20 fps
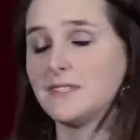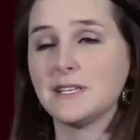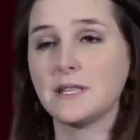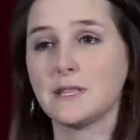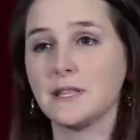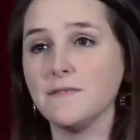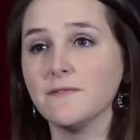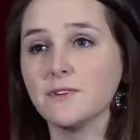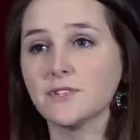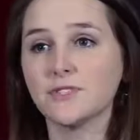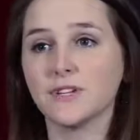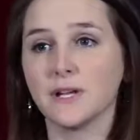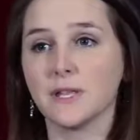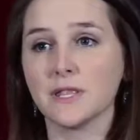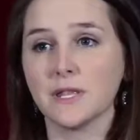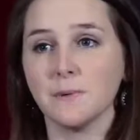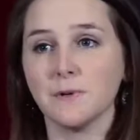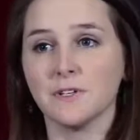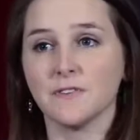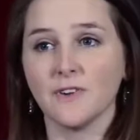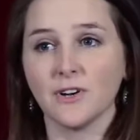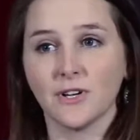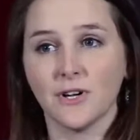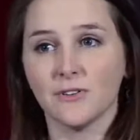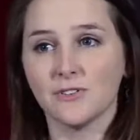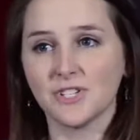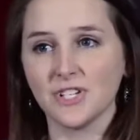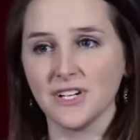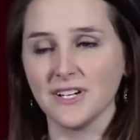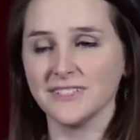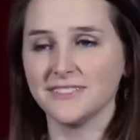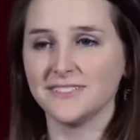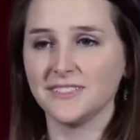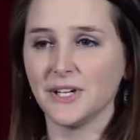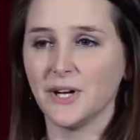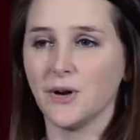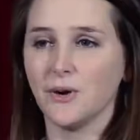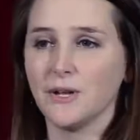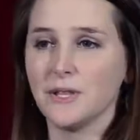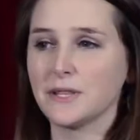just infiltrates so much of our culture.
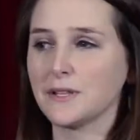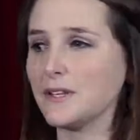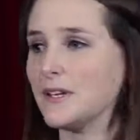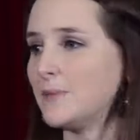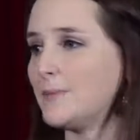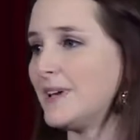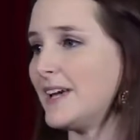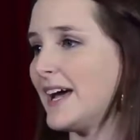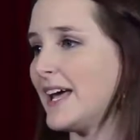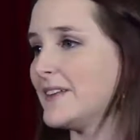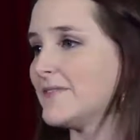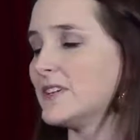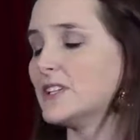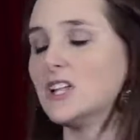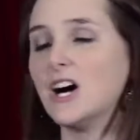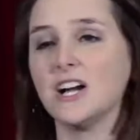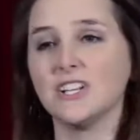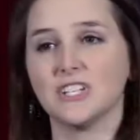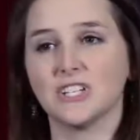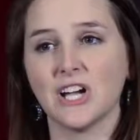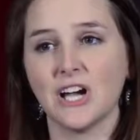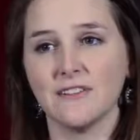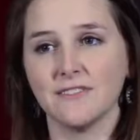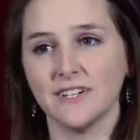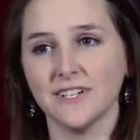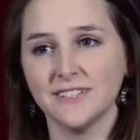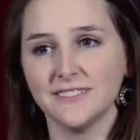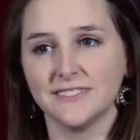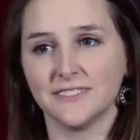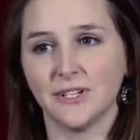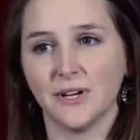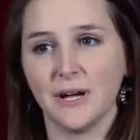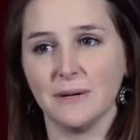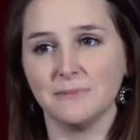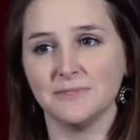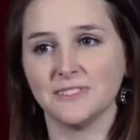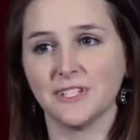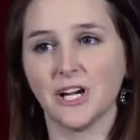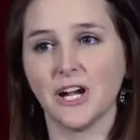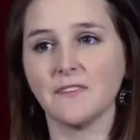So it's going to be kind of a lot to cover. So
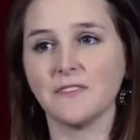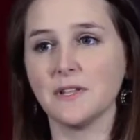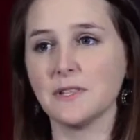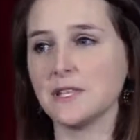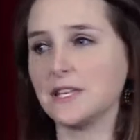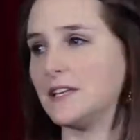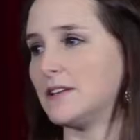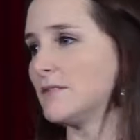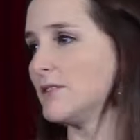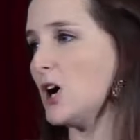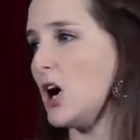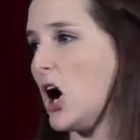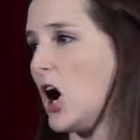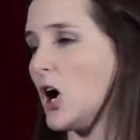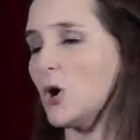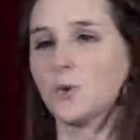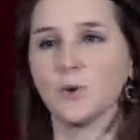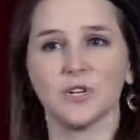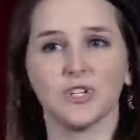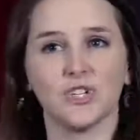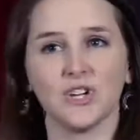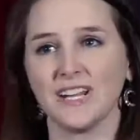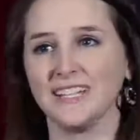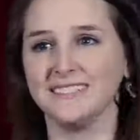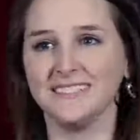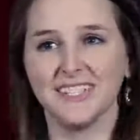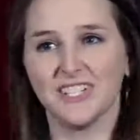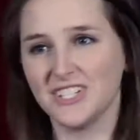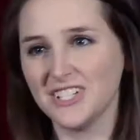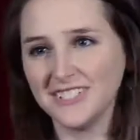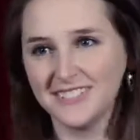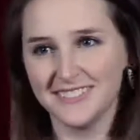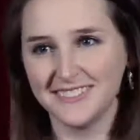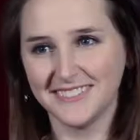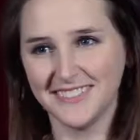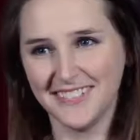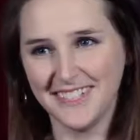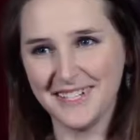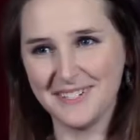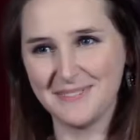I'm sorry if there's any awkward
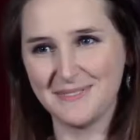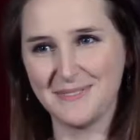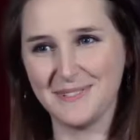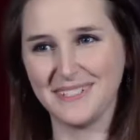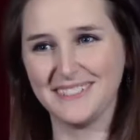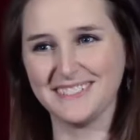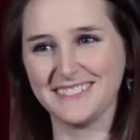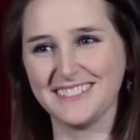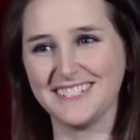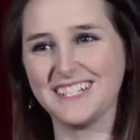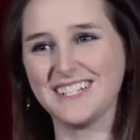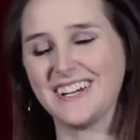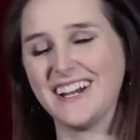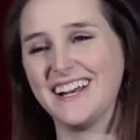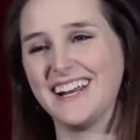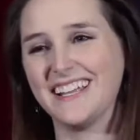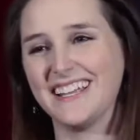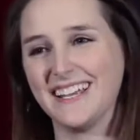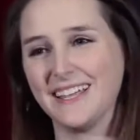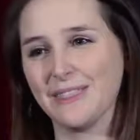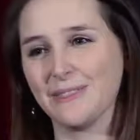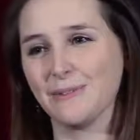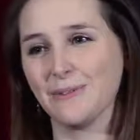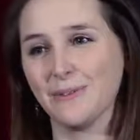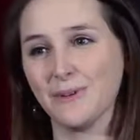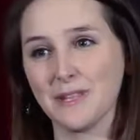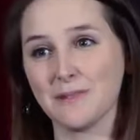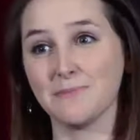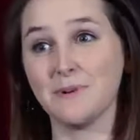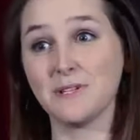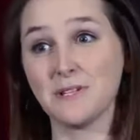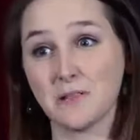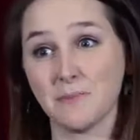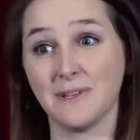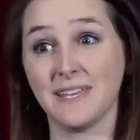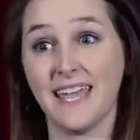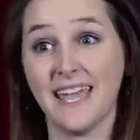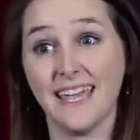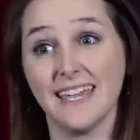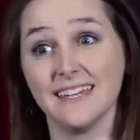transitions. We're just going to try to get through as much as
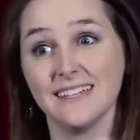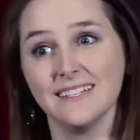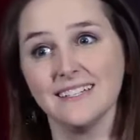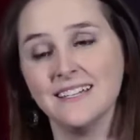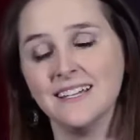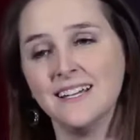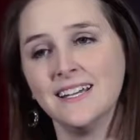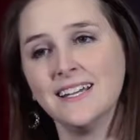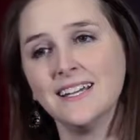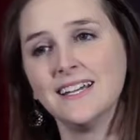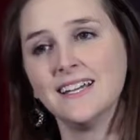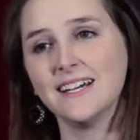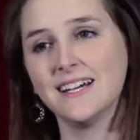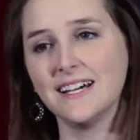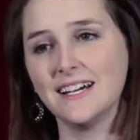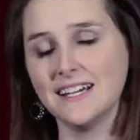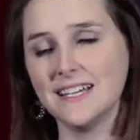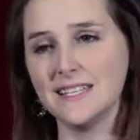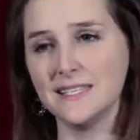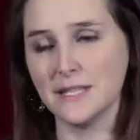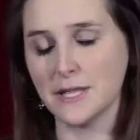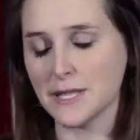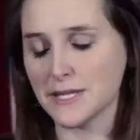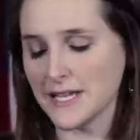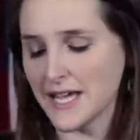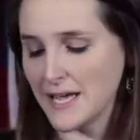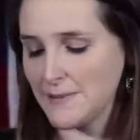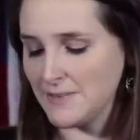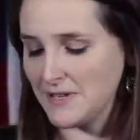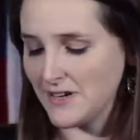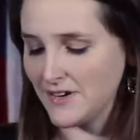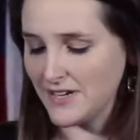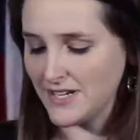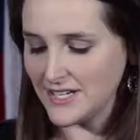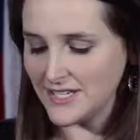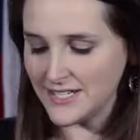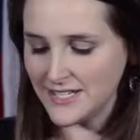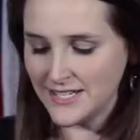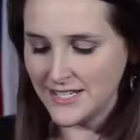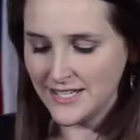we can in this time
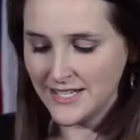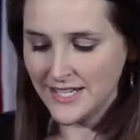period.